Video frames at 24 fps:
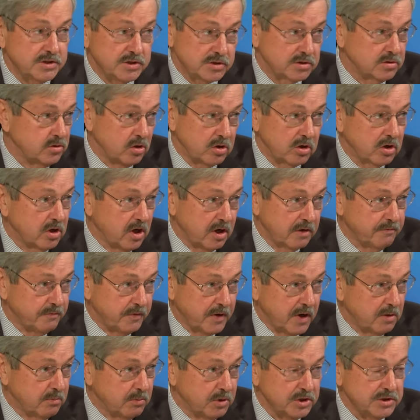It's hurt our
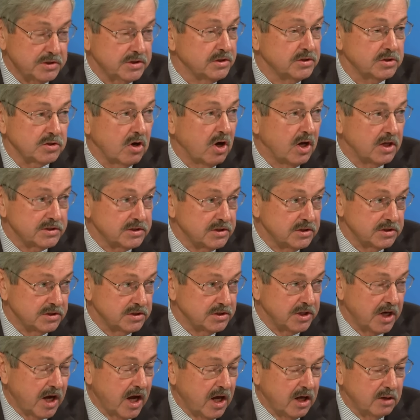farmers, it's cost us
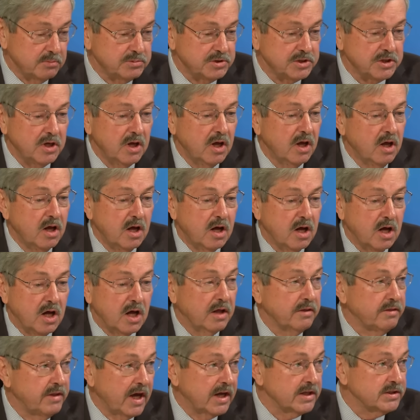jobs.
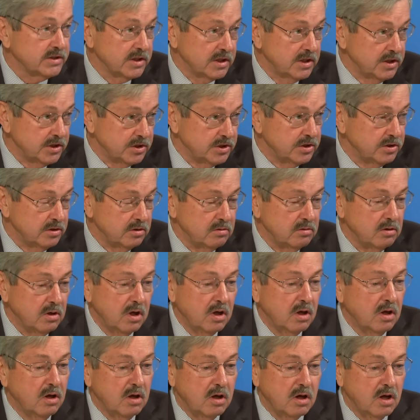Uh, that's an issue.
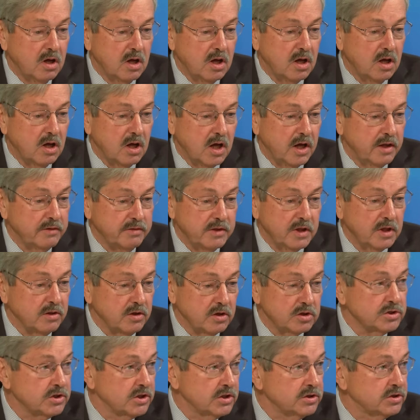Uh, I think
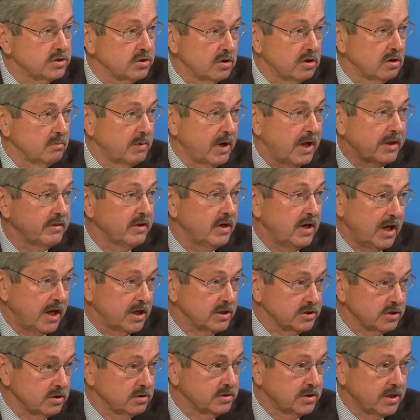there's concern about the
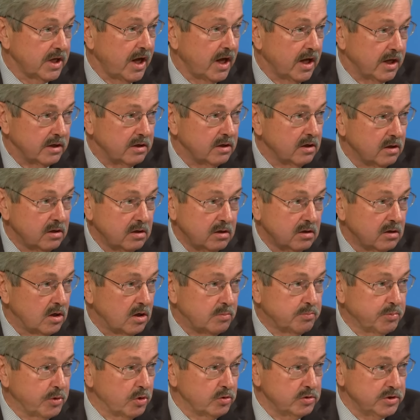national debt
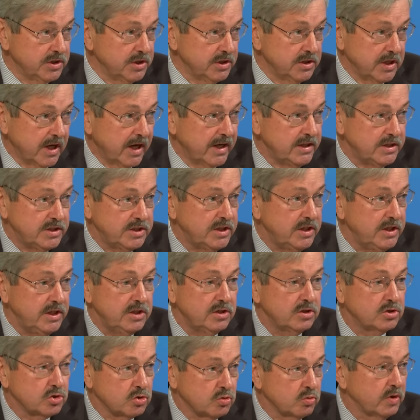approaching
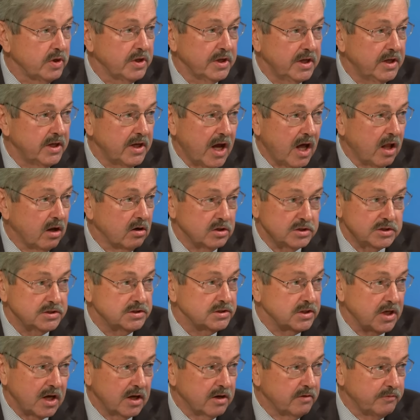$19 trillion.
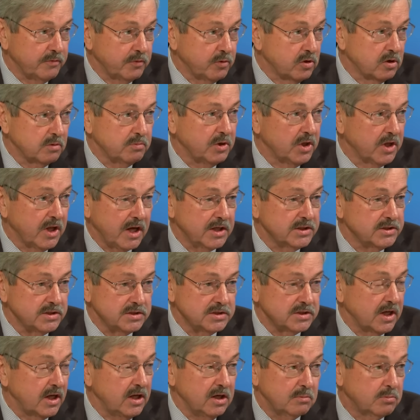It's unaffordable,
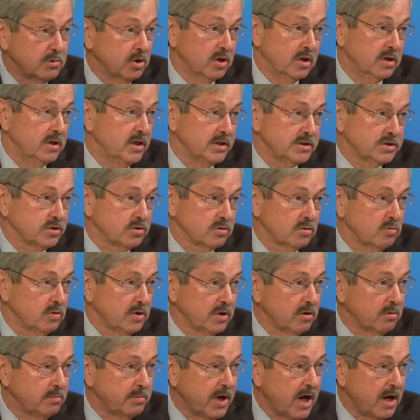unsustainable, and that's true
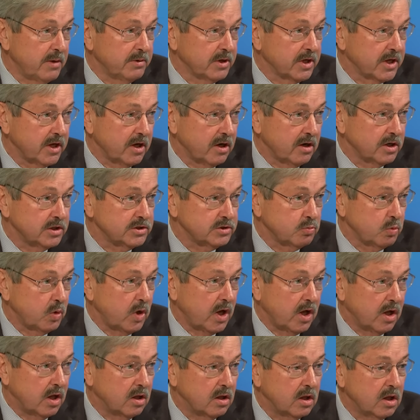with Obamacare as
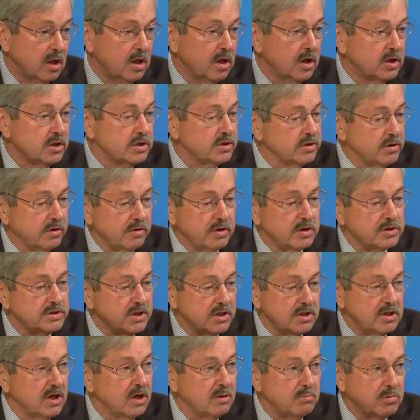well. So there's
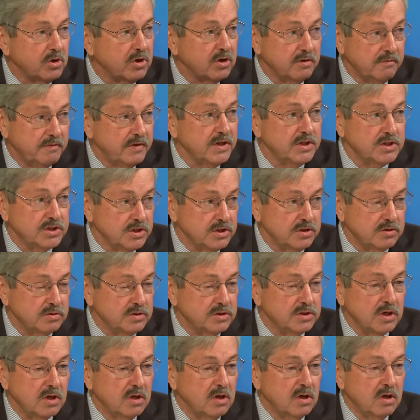a number of
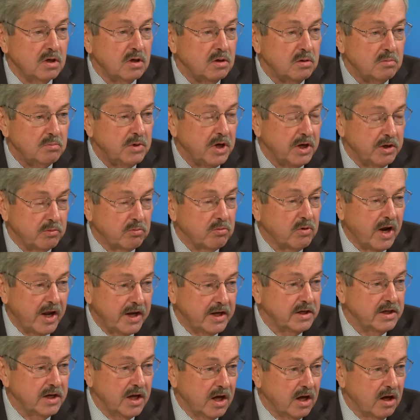issues, but
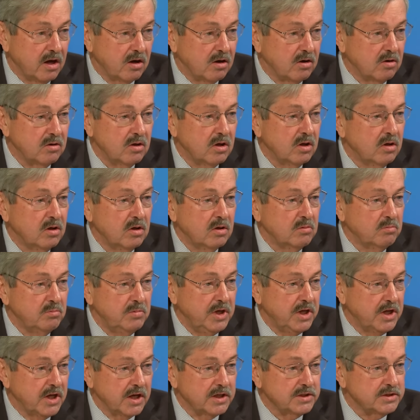right now,
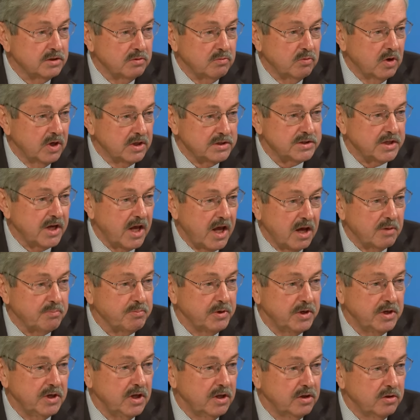because of what's
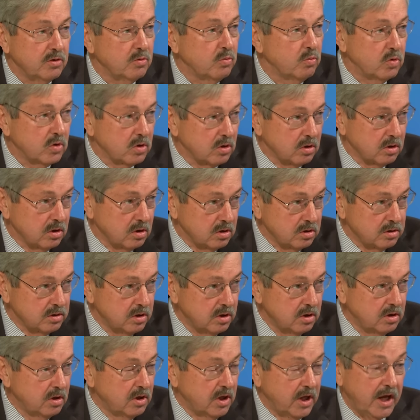happened in the
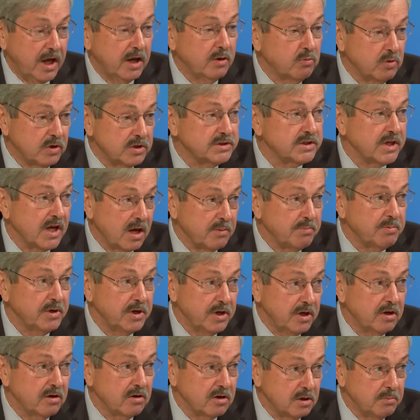world and what's
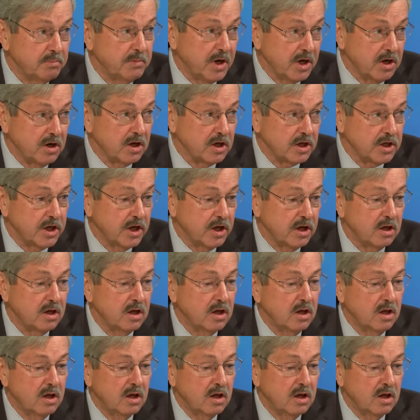happened here in America,